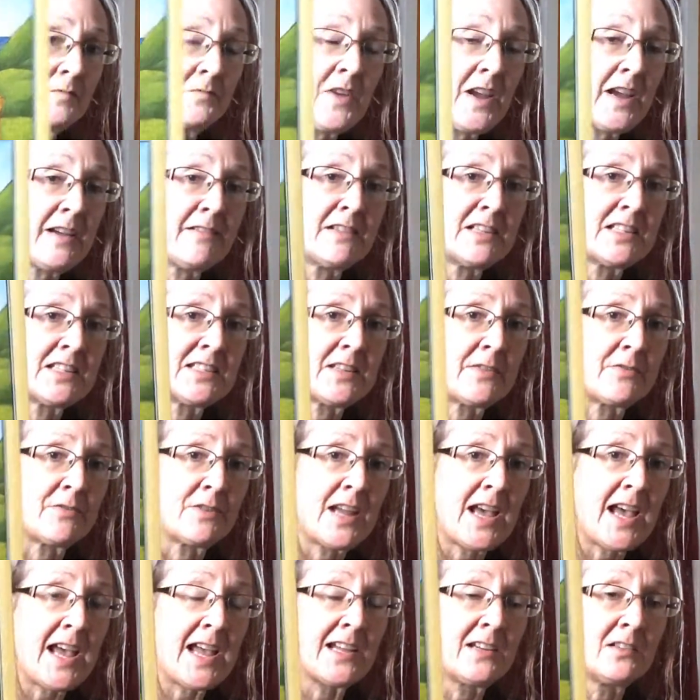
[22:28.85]
various
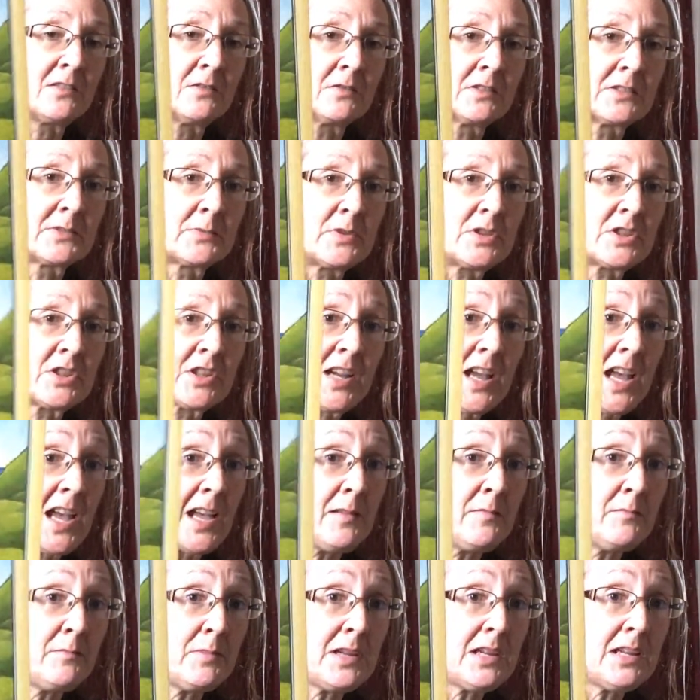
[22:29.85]
different angles, which
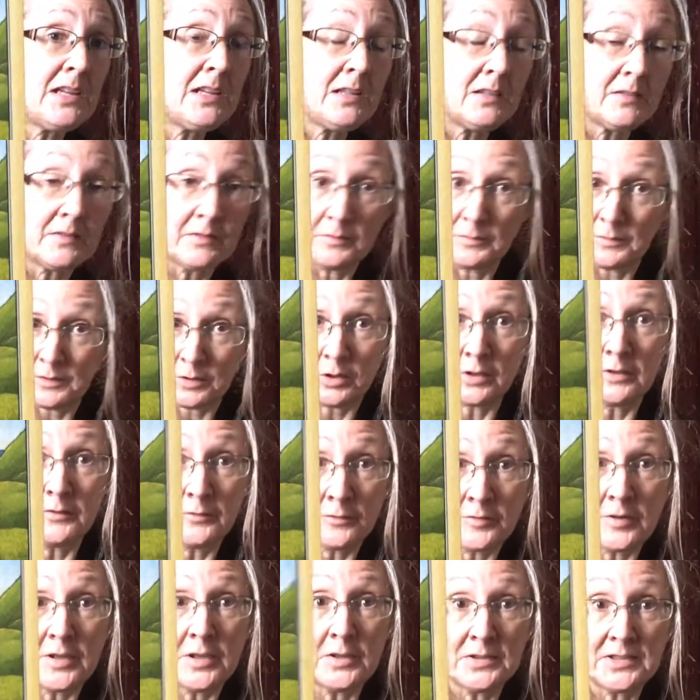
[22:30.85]
can be
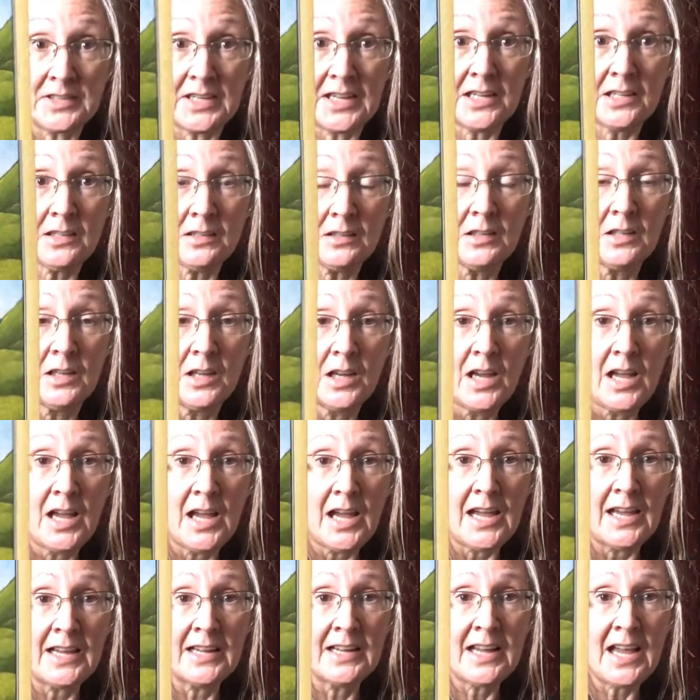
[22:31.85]
confusing
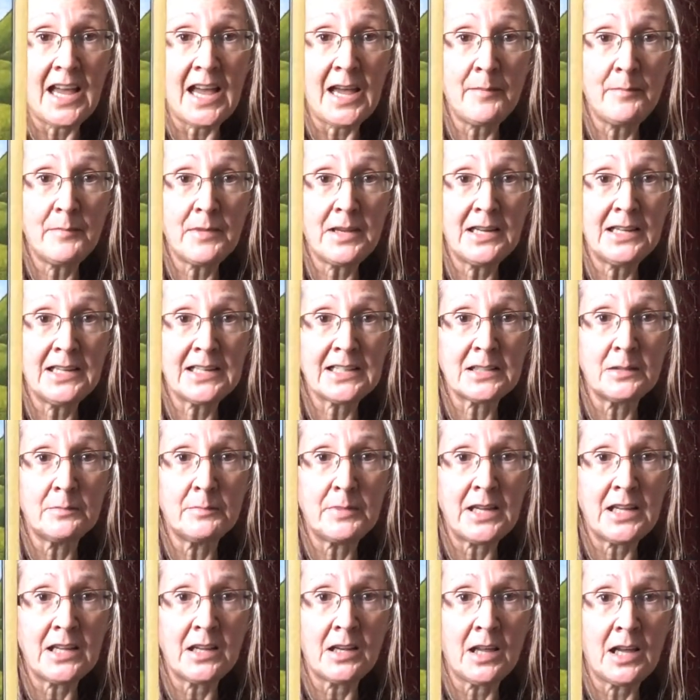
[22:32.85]
and can be a little
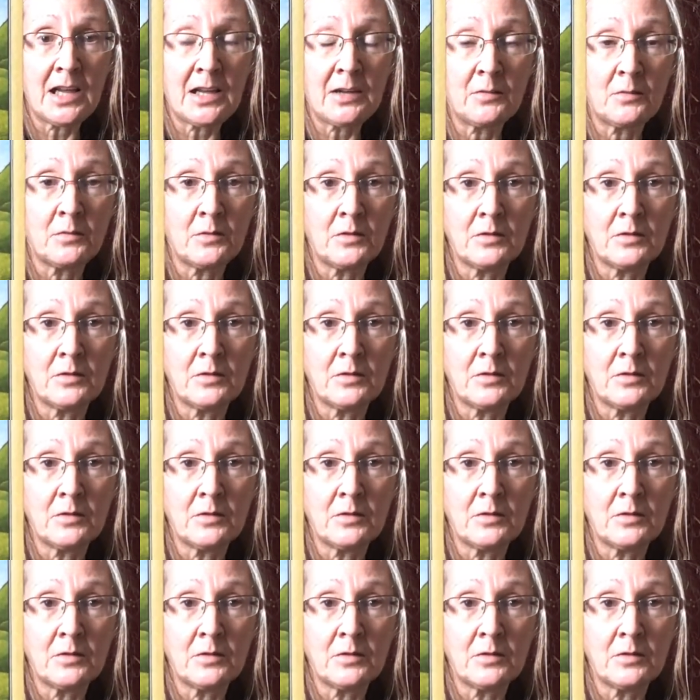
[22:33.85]
bit like